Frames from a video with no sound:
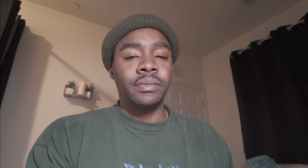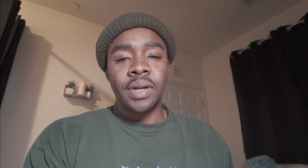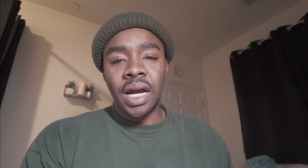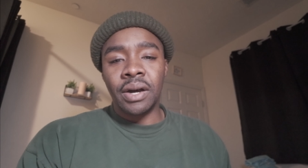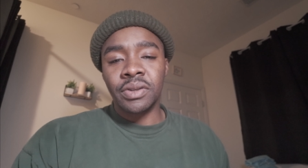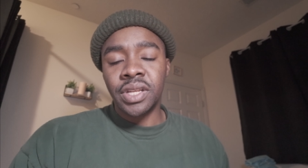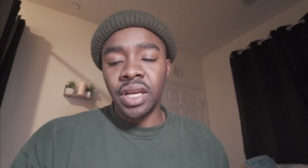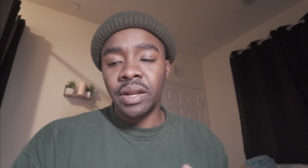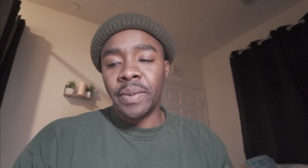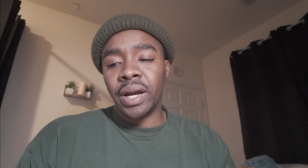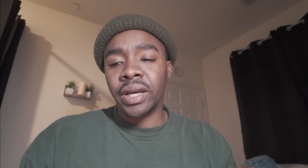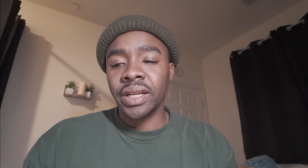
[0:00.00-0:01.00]
I was thinking
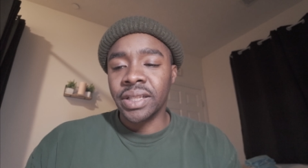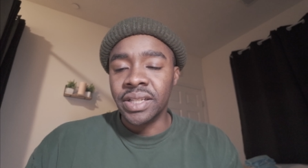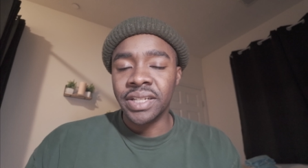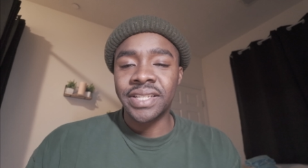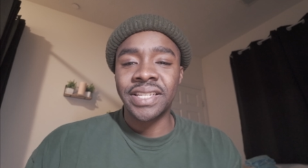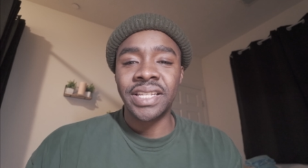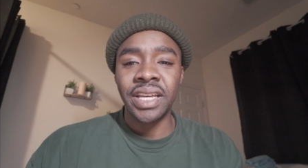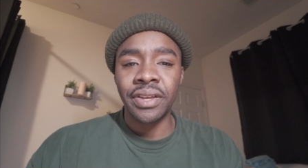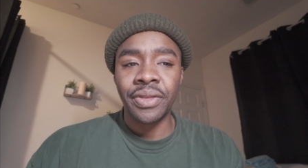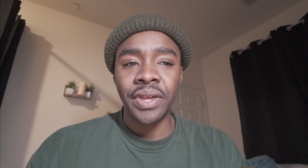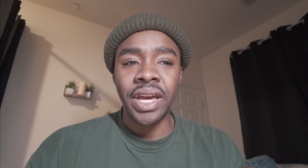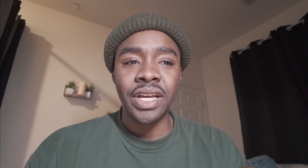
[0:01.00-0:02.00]
about getting the
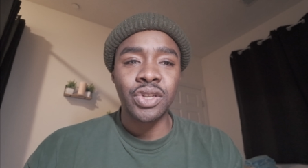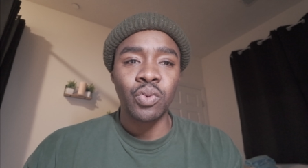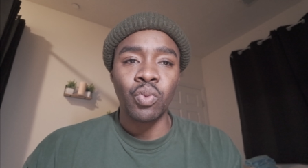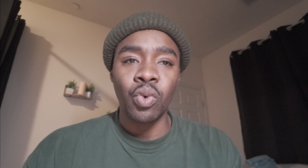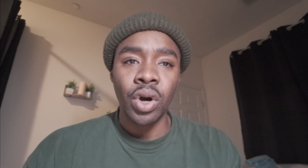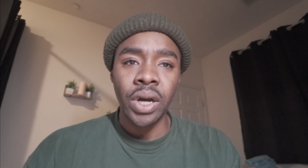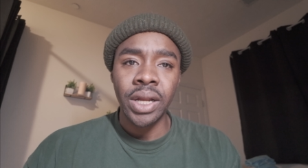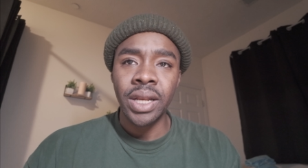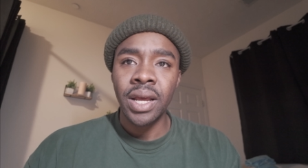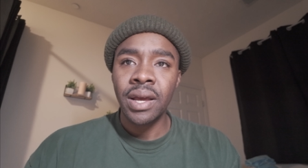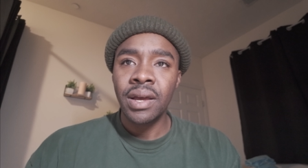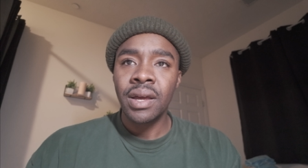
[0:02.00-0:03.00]
Synth S1,
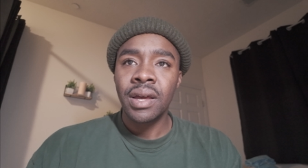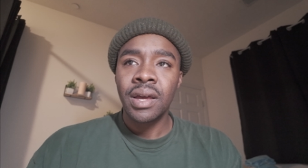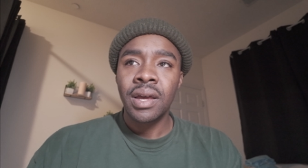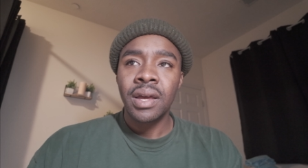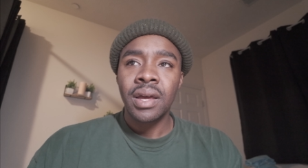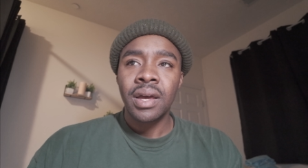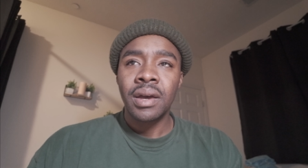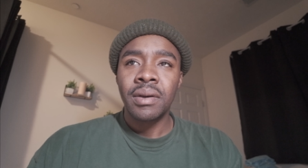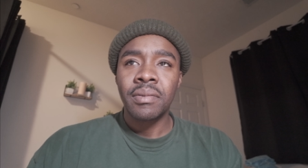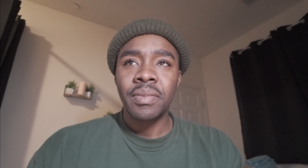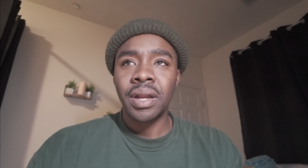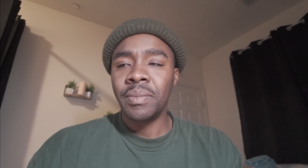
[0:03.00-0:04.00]

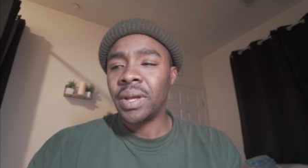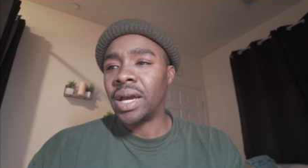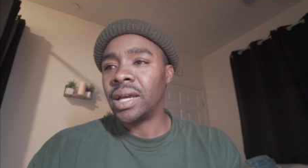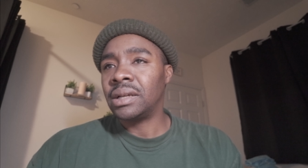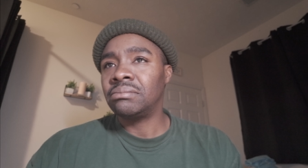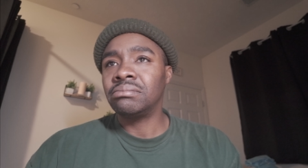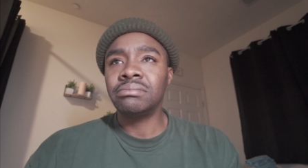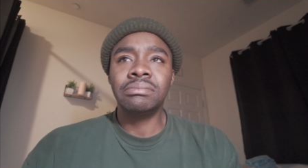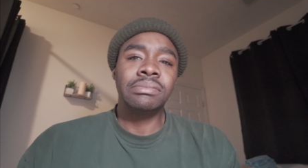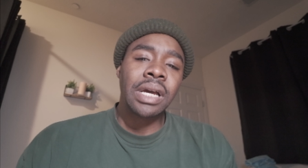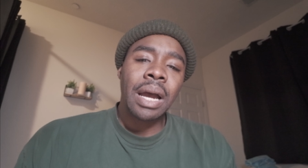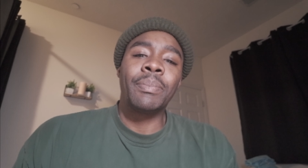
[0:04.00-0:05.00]
but I'm like,
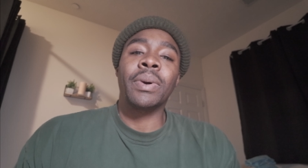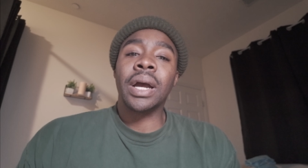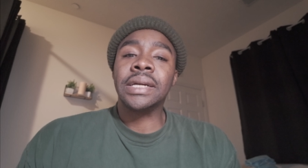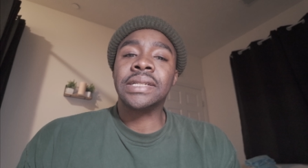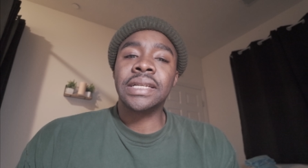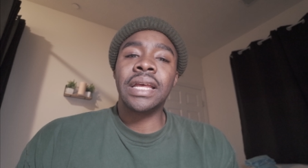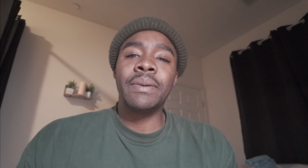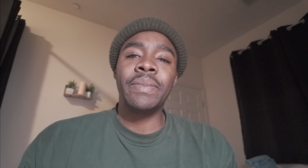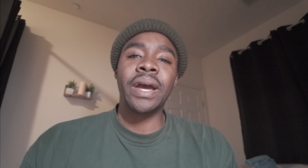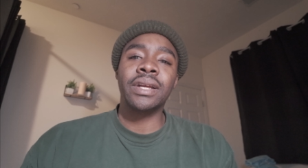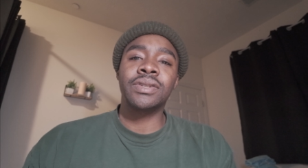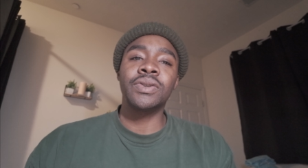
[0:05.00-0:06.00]
I'll probably send that
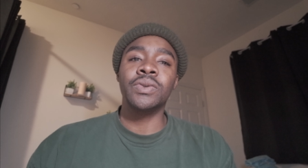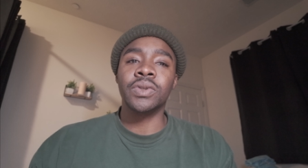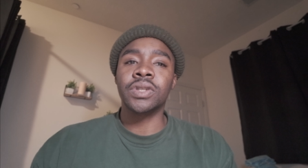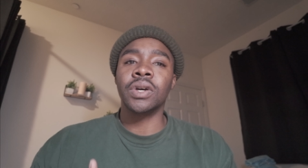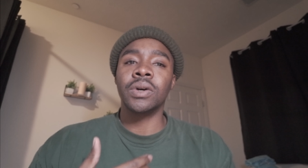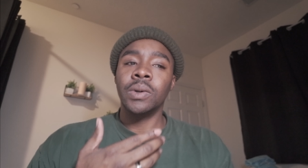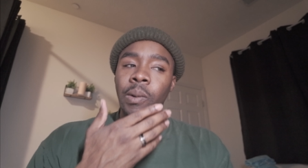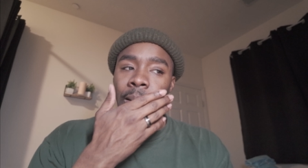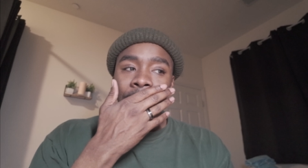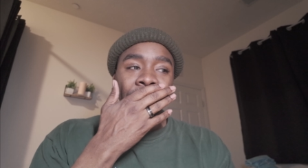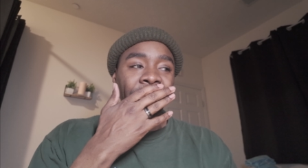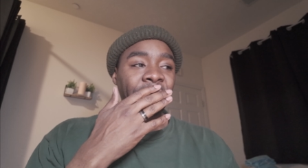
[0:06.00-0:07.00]
back too. So
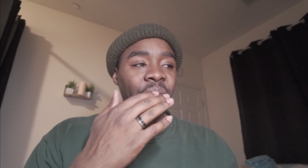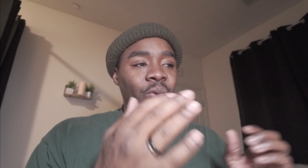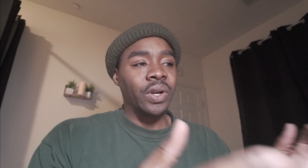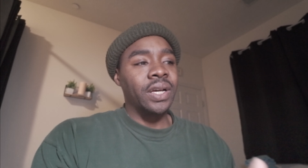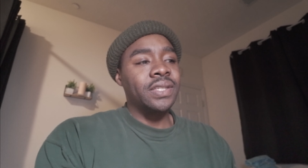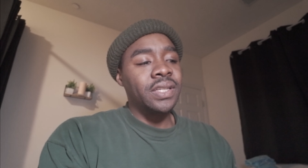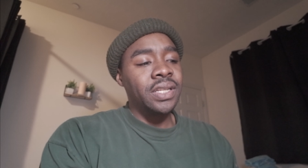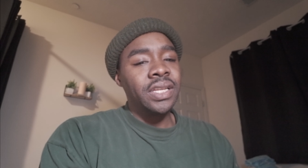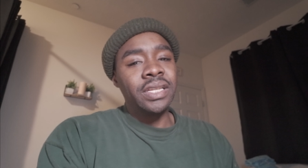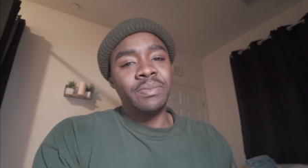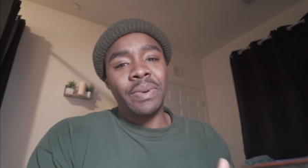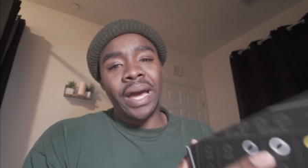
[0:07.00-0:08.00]
when I send
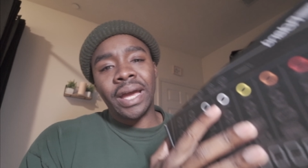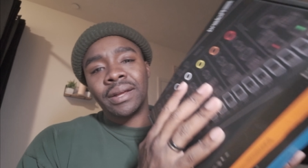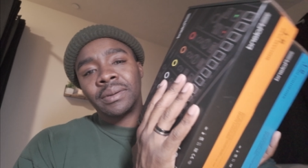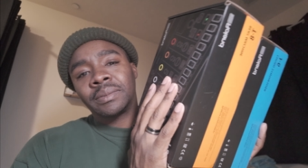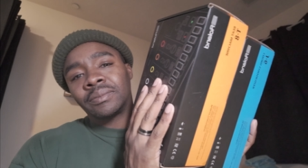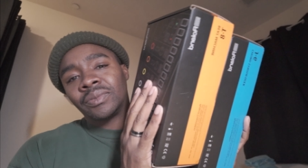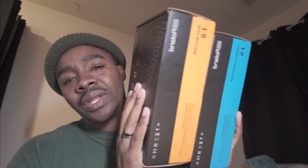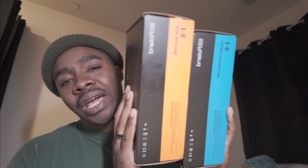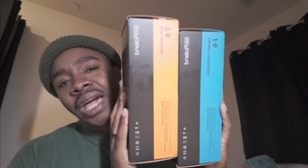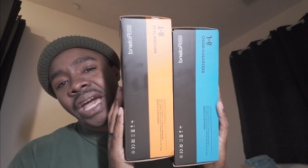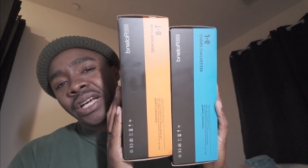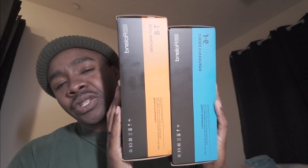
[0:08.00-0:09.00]
these back, they
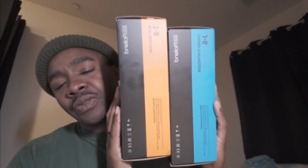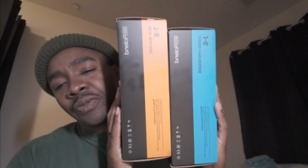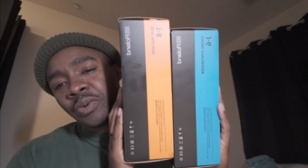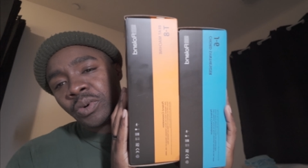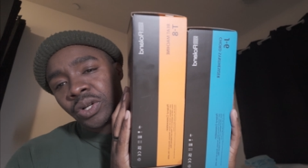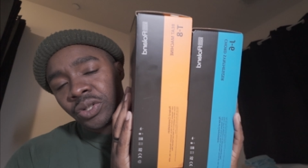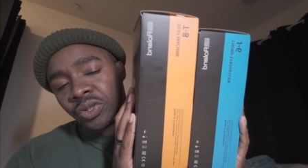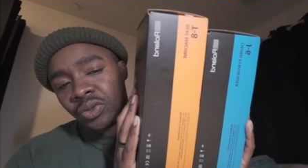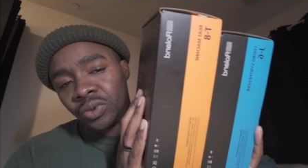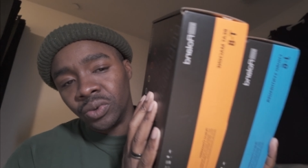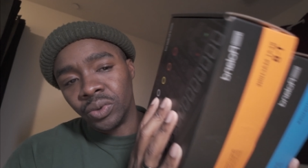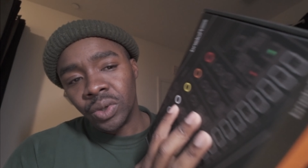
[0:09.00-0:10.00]
ask you if you want to
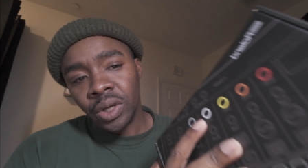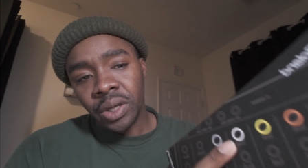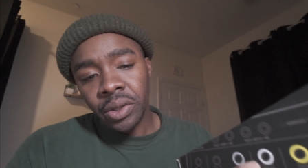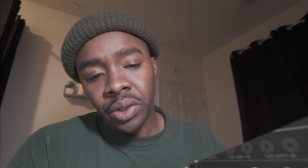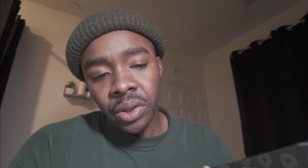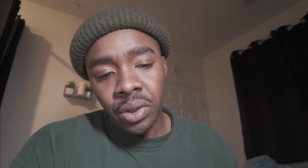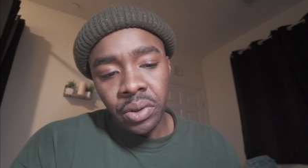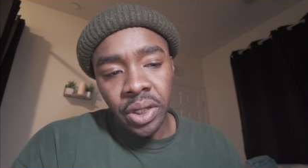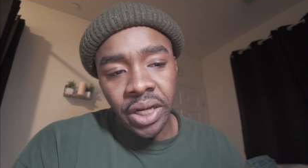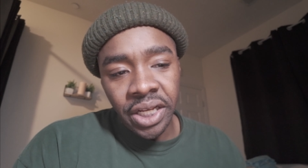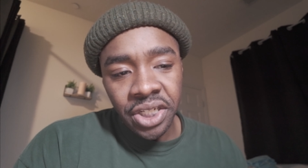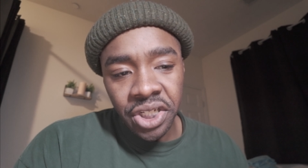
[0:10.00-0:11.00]
do
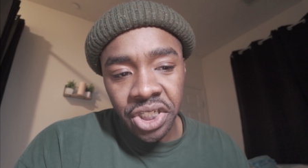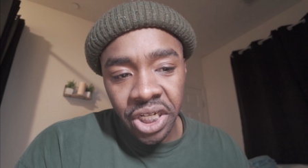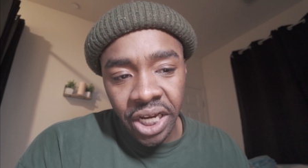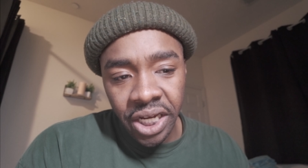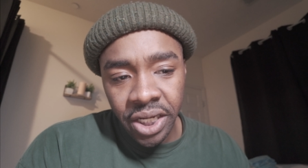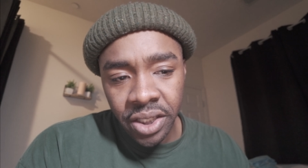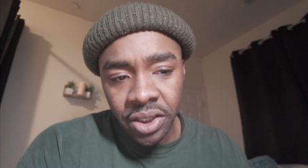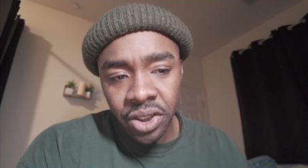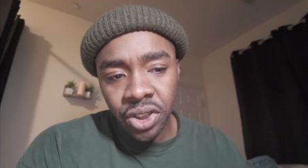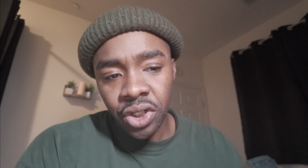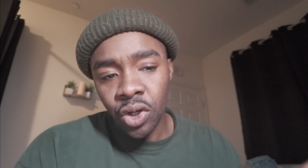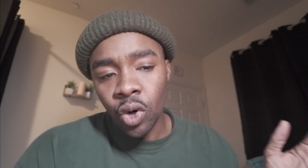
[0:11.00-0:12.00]
an
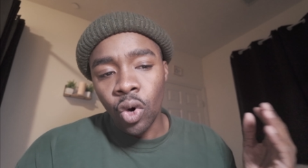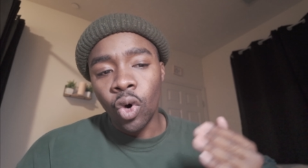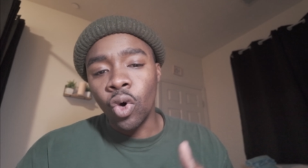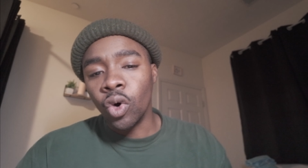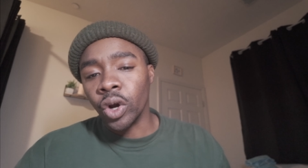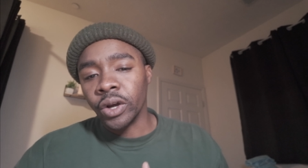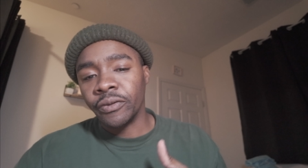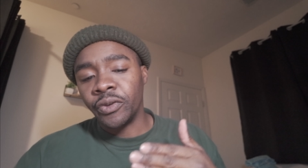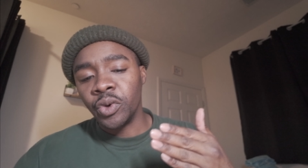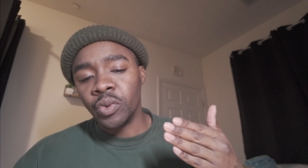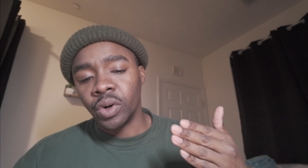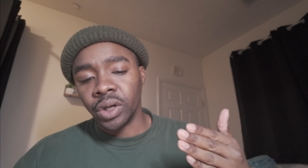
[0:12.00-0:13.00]
exchange, or if
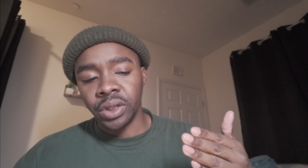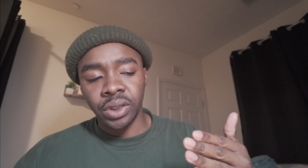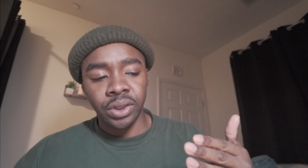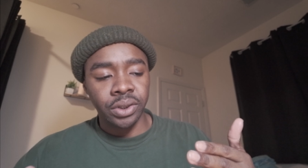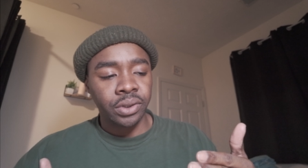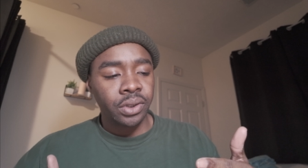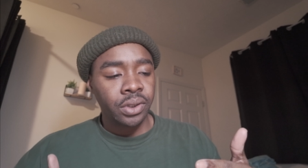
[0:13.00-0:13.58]
you want to